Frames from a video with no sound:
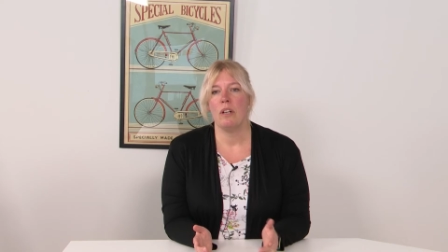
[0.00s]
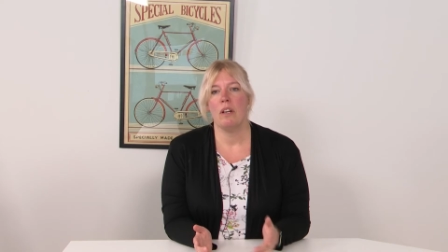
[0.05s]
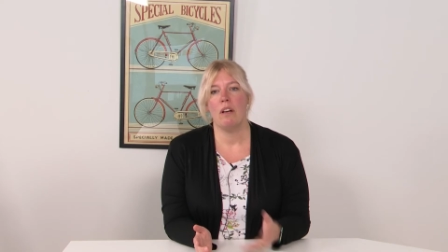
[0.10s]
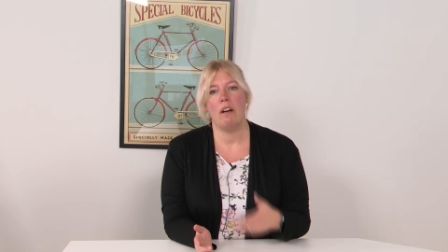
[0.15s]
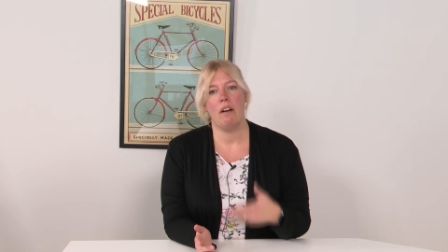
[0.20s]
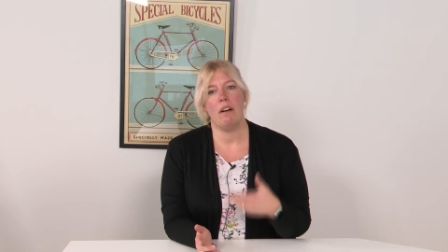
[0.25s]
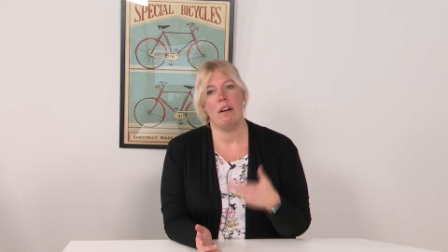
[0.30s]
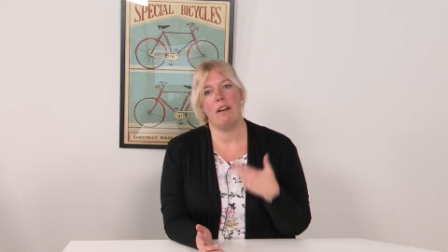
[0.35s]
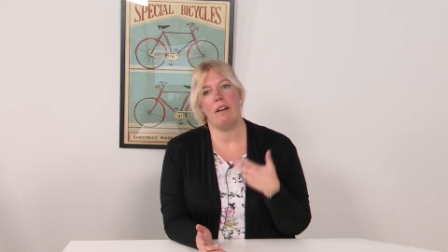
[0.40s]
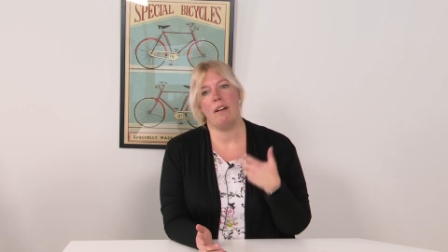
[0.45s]

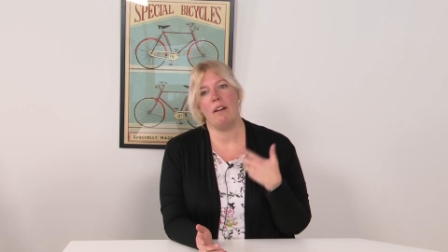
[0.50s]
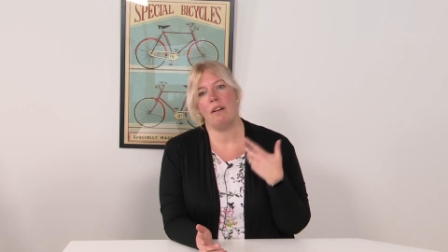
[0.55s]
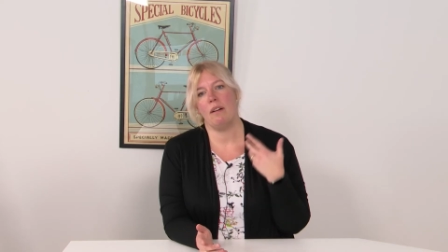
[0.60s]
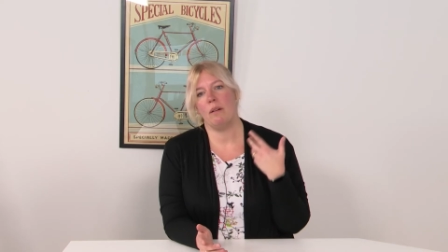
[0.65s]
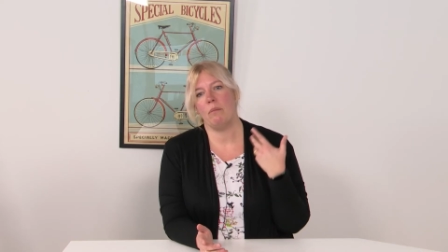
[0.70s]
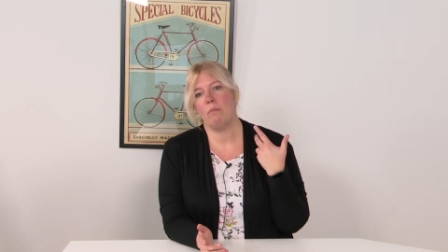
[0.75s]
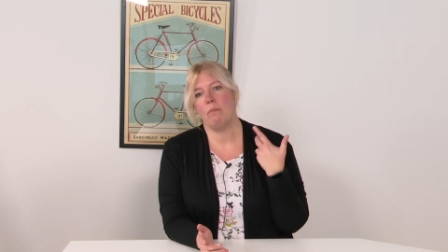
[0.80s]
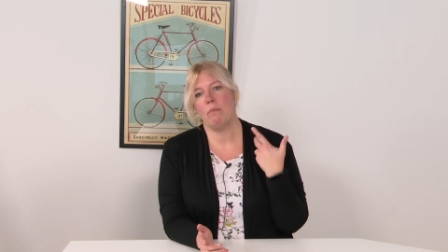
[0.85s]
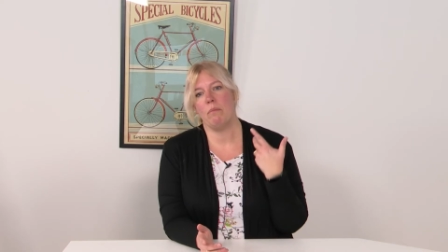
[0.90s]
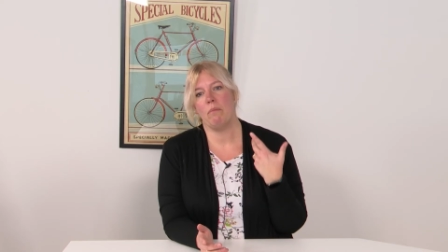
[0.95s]

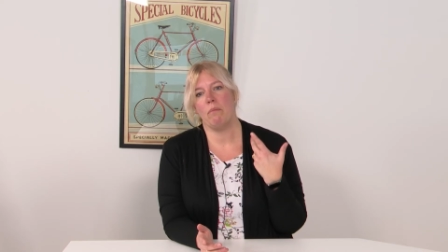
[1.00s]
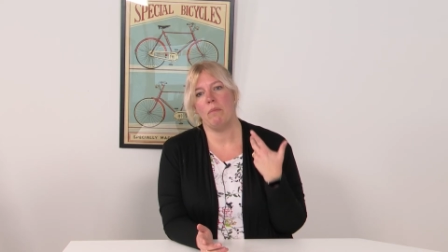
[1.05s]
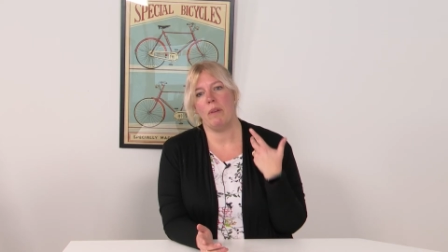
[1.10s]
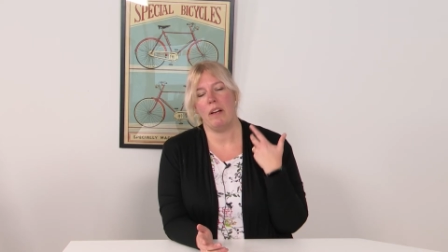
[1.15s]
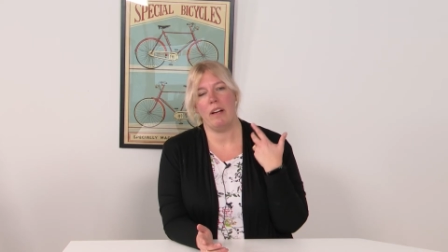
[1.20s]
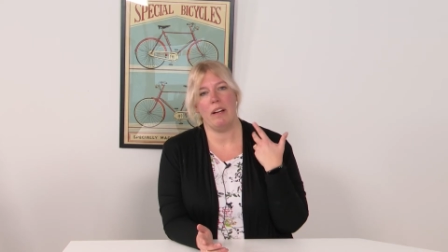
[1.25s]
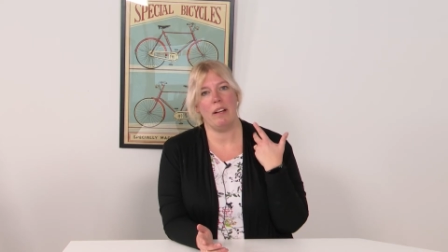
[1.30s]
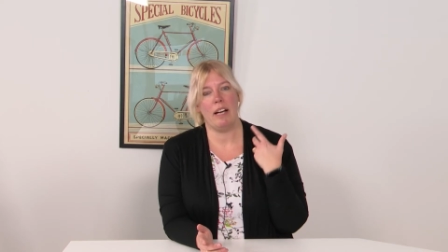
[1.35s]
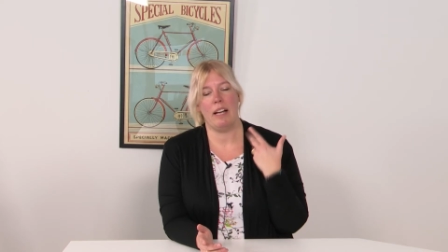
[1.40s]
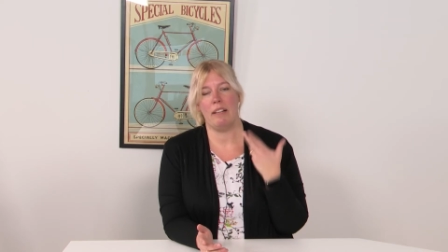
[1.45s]
And
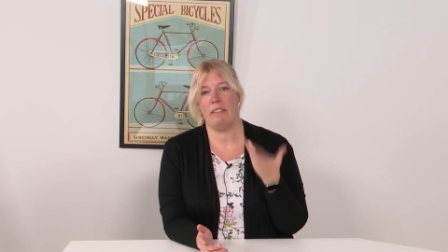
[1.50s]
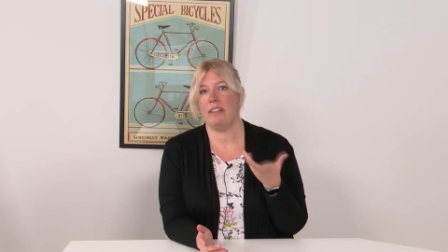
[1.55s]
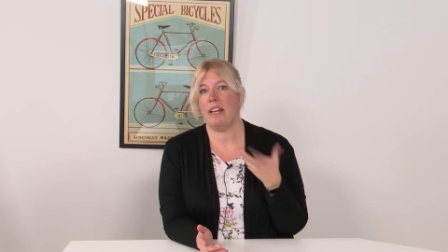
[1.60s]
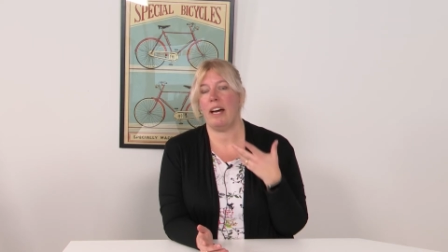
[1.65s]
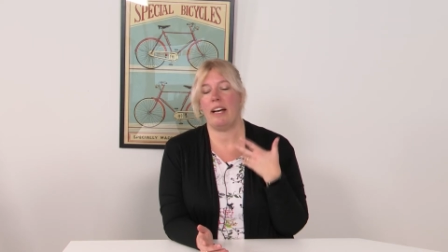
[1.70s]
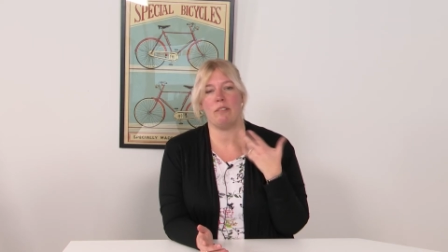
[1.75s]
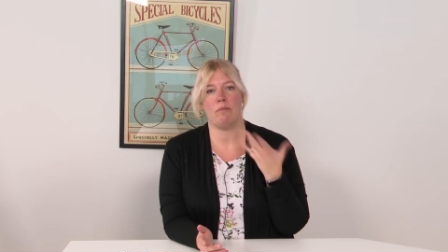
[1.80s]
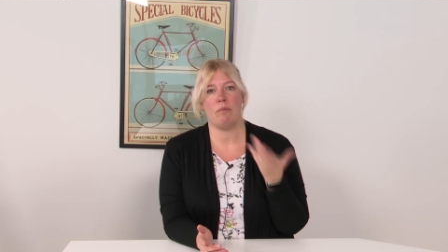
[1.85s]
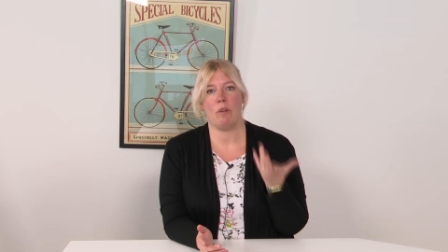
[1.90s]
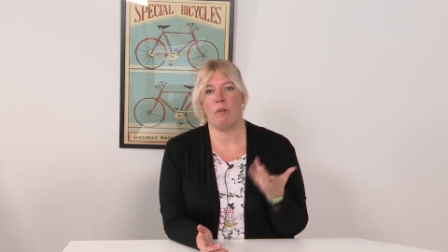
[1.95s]

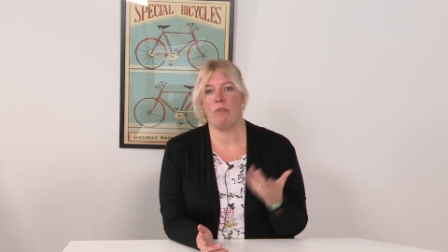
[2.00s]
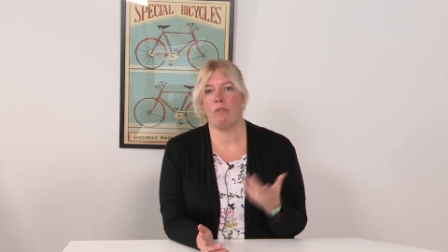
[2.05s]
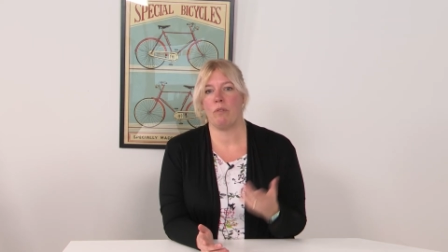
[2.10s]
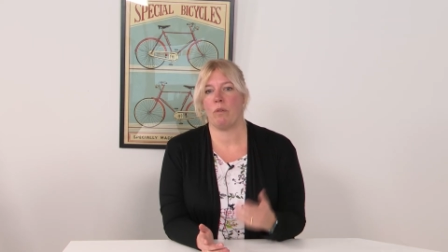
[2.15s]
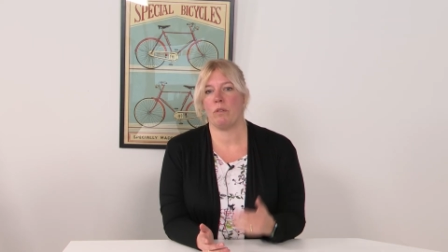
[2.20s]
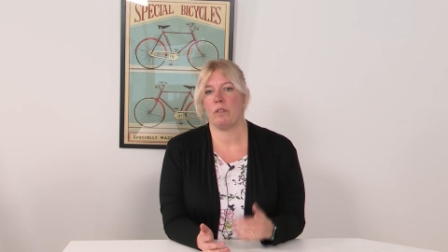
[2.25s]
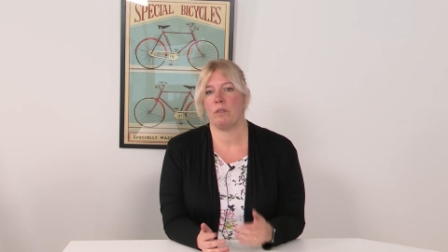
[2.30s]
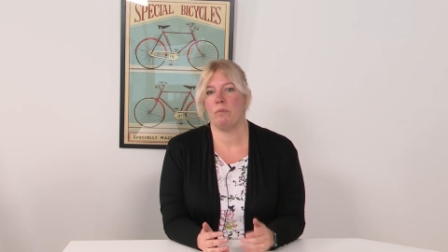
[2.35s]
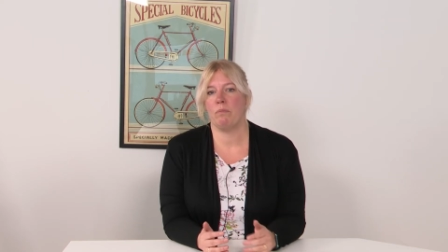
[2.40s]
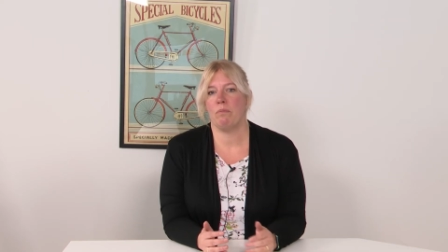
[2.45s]
that, of
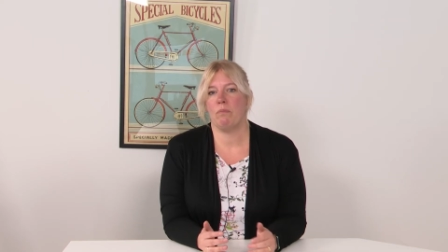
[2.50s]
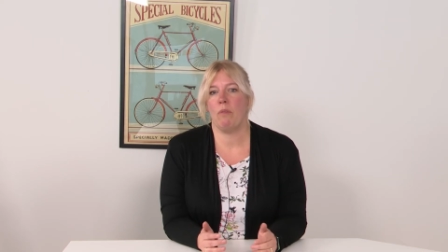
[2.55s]
course,